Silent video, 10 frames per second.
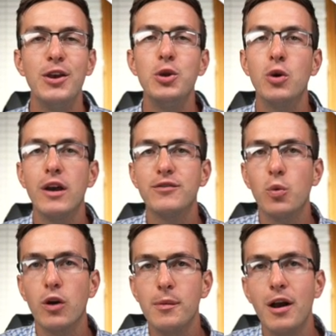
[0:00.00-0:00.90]
You don't have to
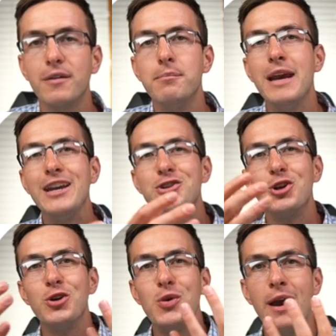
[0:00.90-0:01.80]
worry about making
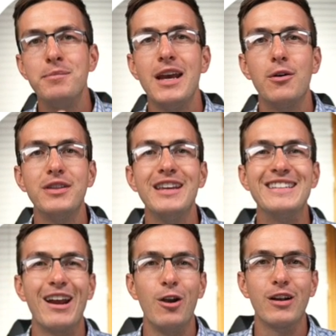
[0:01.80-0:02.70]
sure you empty out the
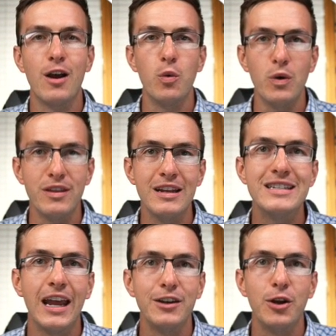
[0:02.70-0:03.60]
entire account within
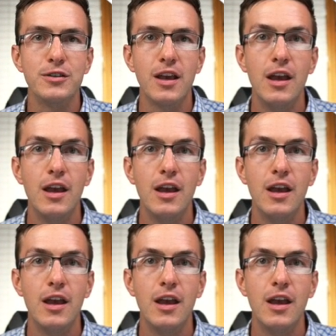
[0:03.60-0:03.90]
10 years